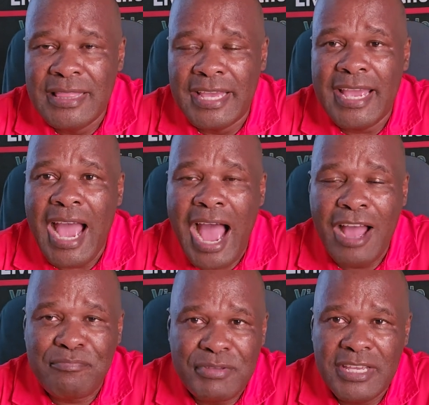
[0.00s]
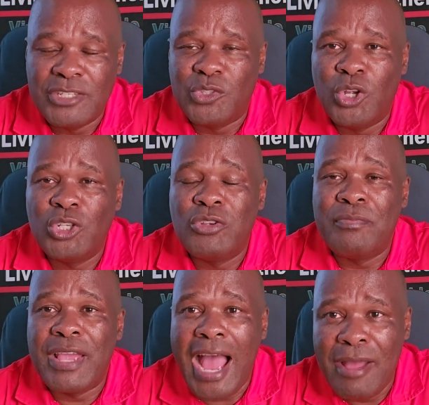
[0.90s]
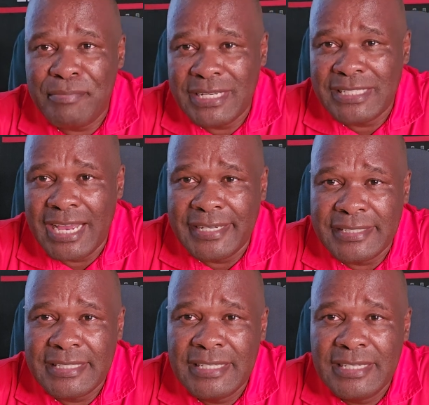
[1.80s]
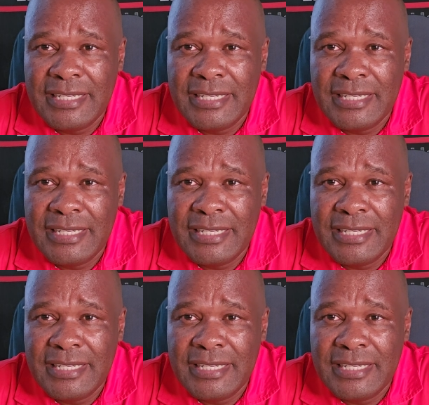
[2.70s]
there appears not to be appetite